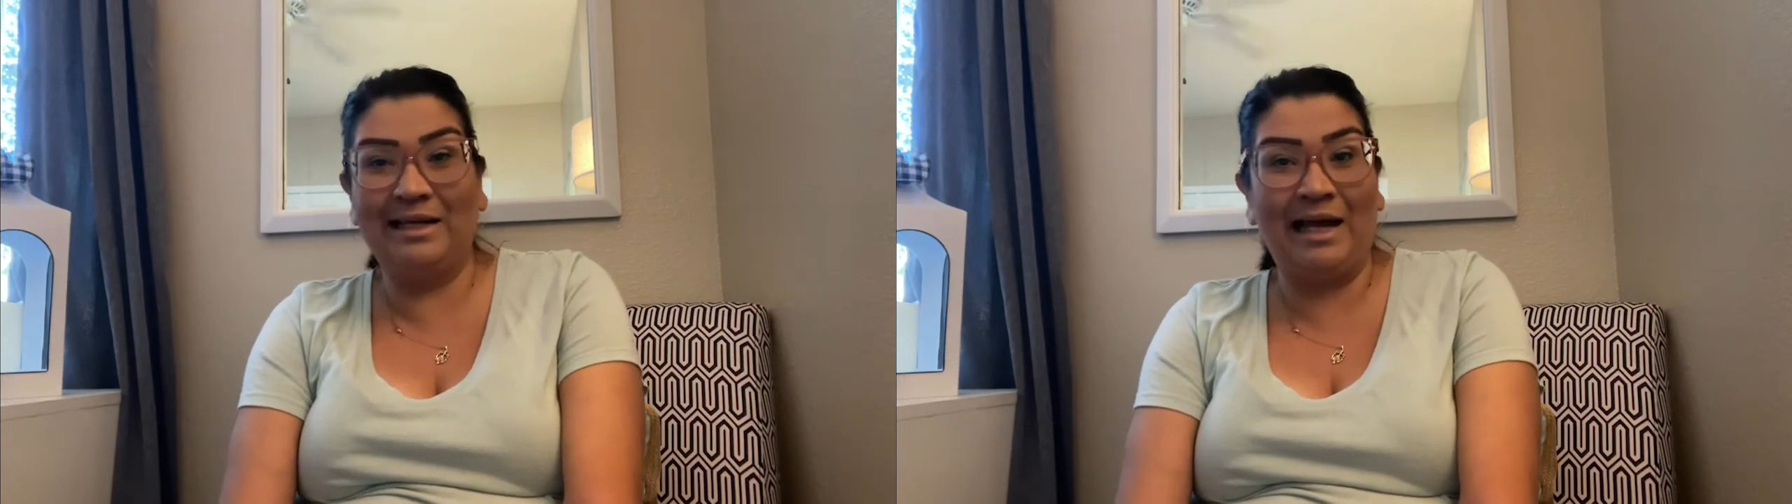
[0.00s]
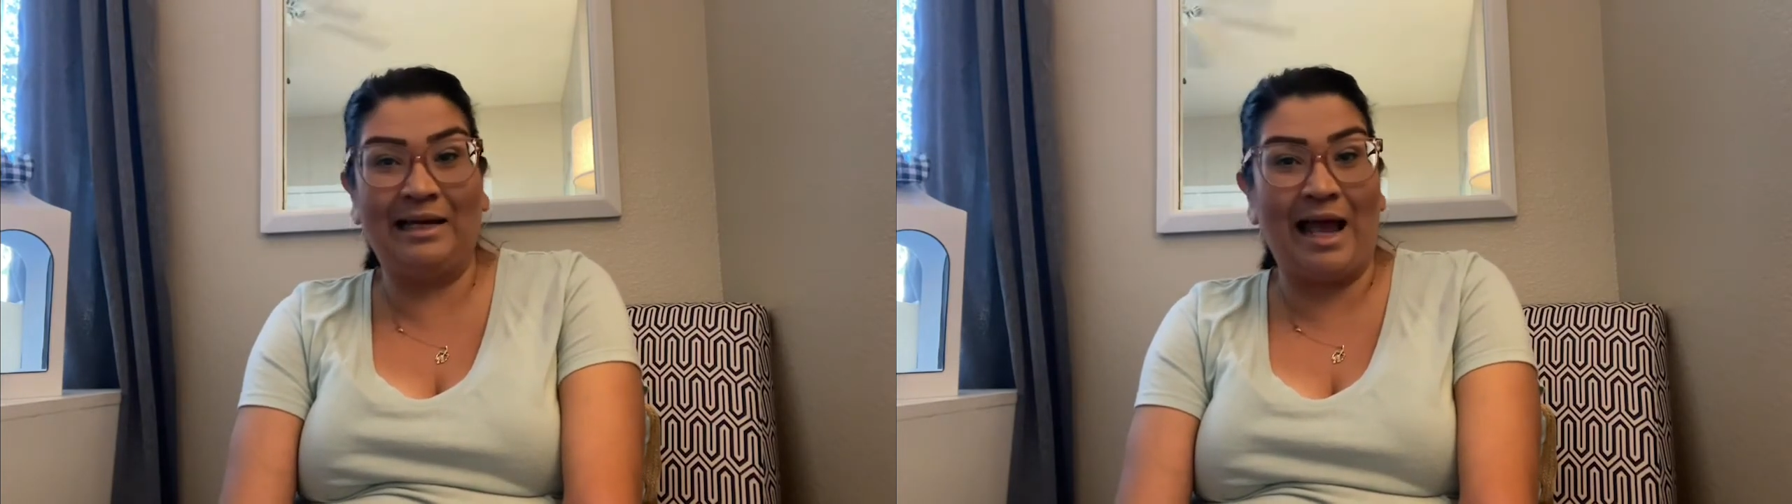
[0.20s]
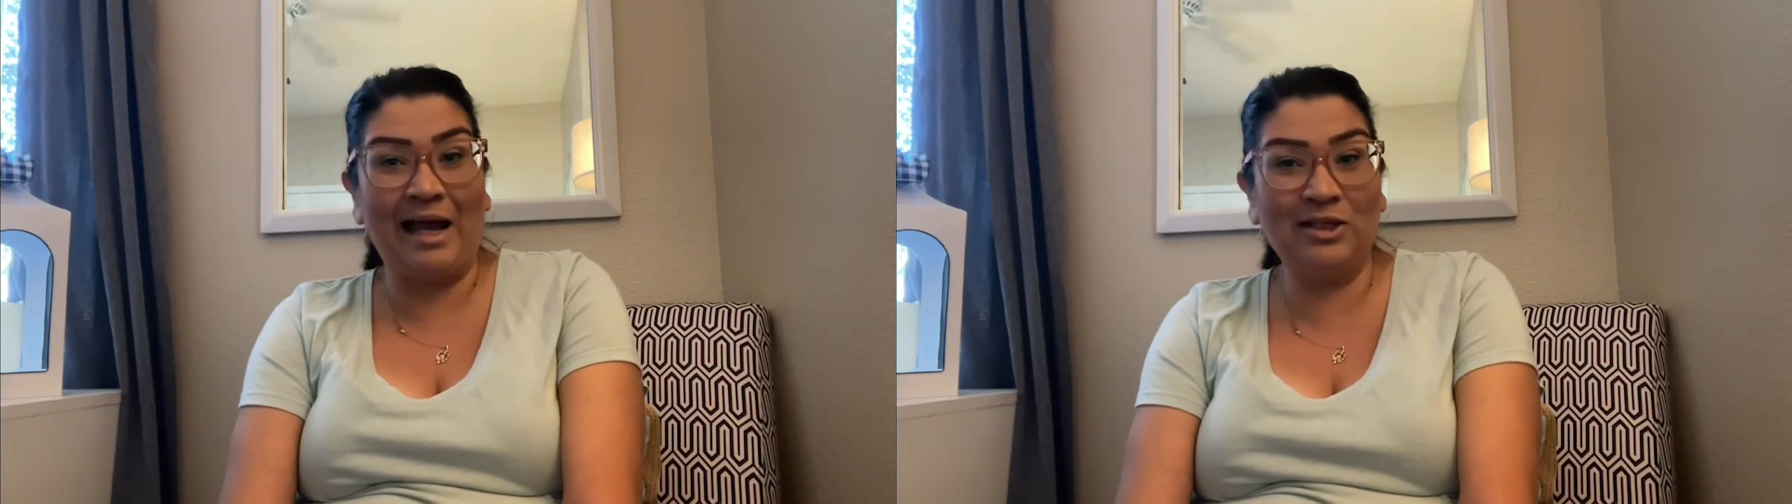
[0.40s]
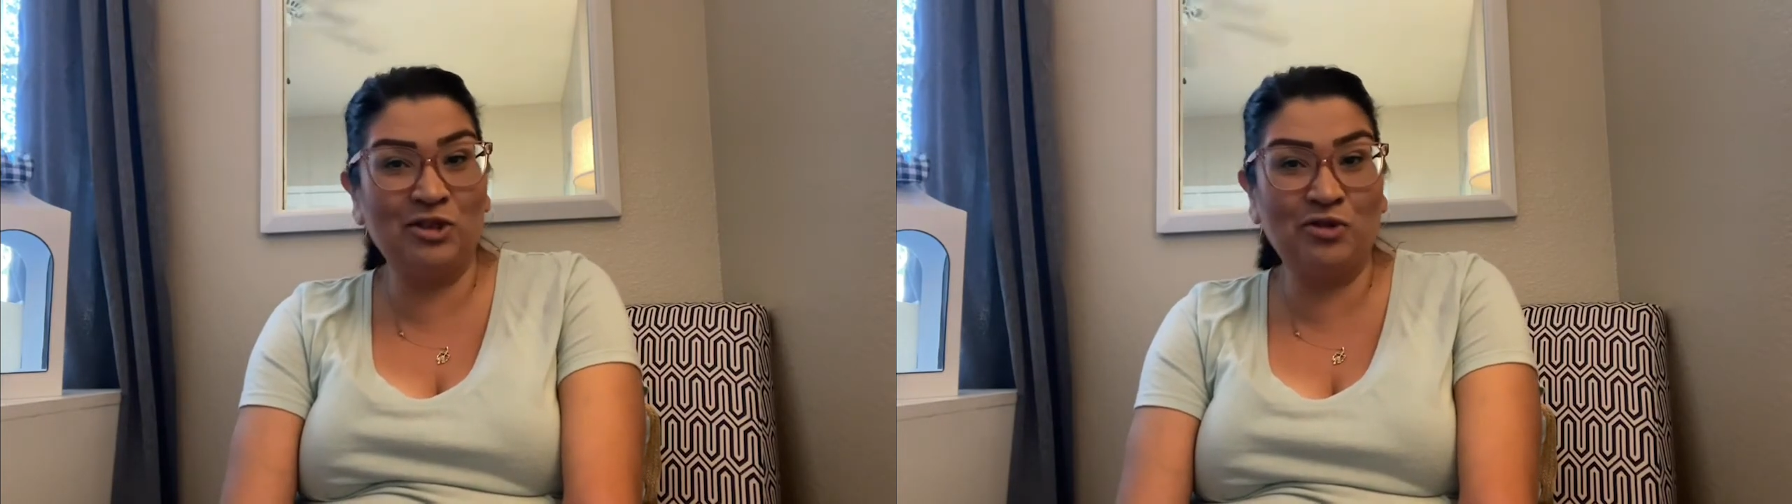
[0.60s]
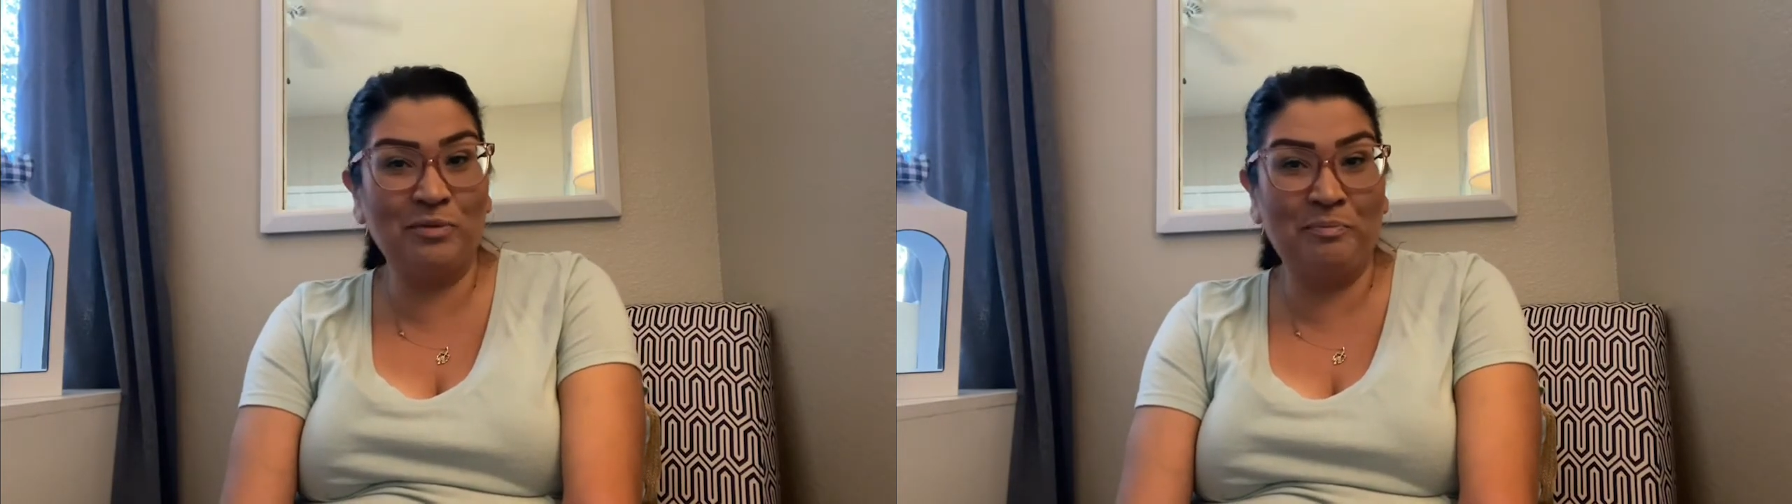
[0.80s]
an
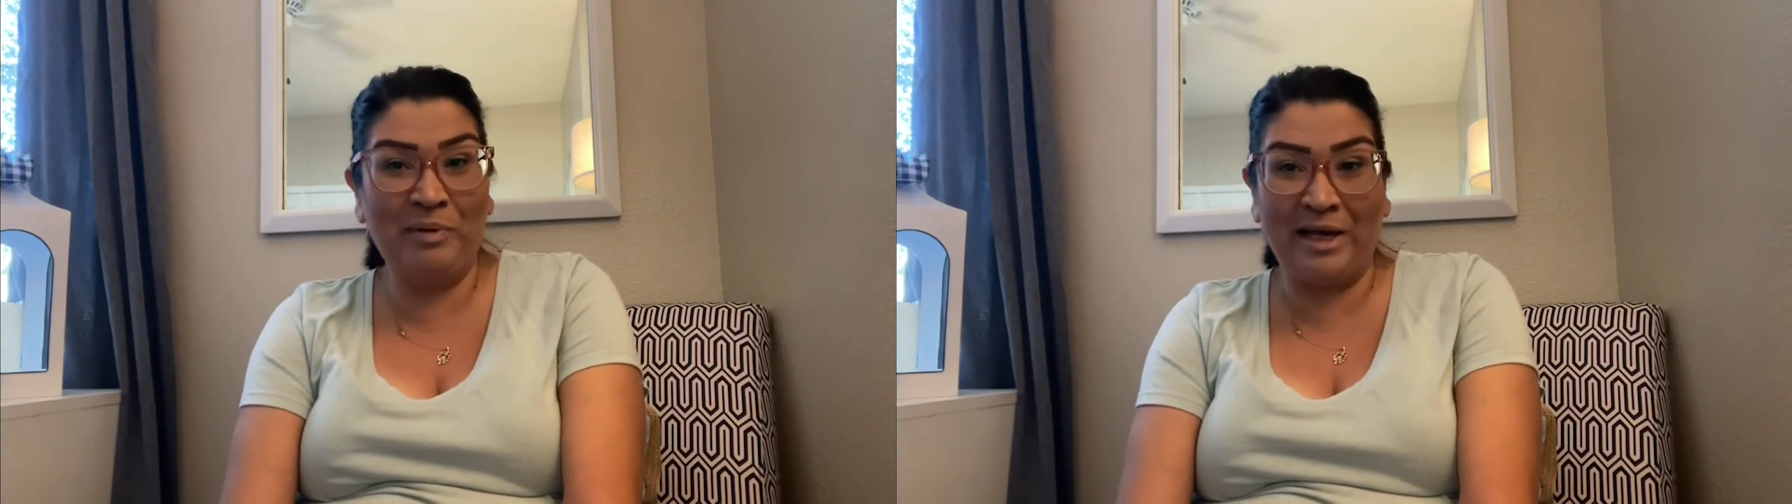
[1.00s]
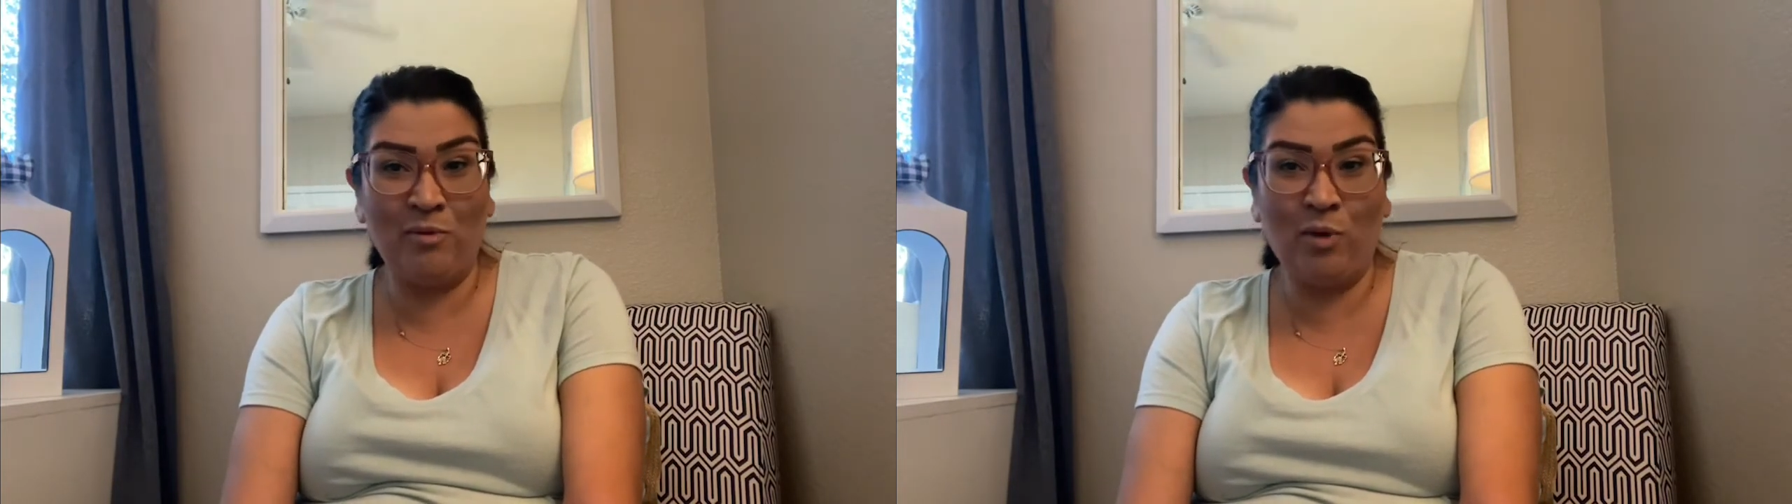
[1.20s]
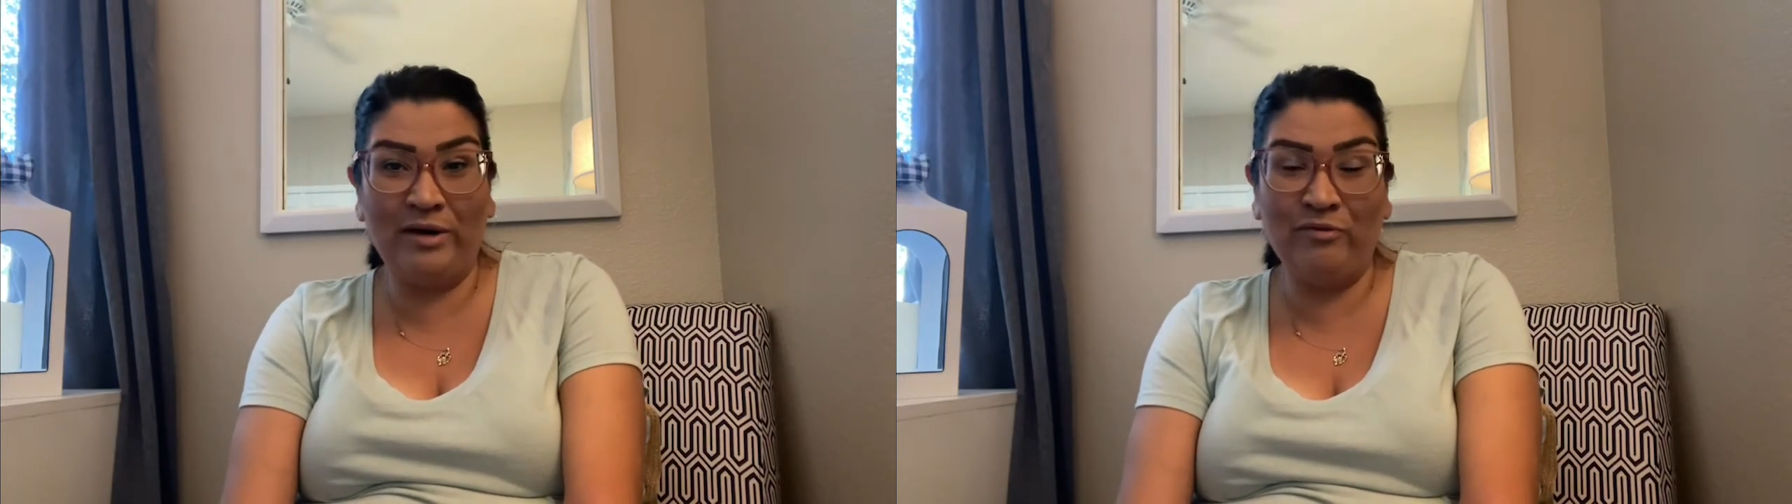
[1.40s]
extra big one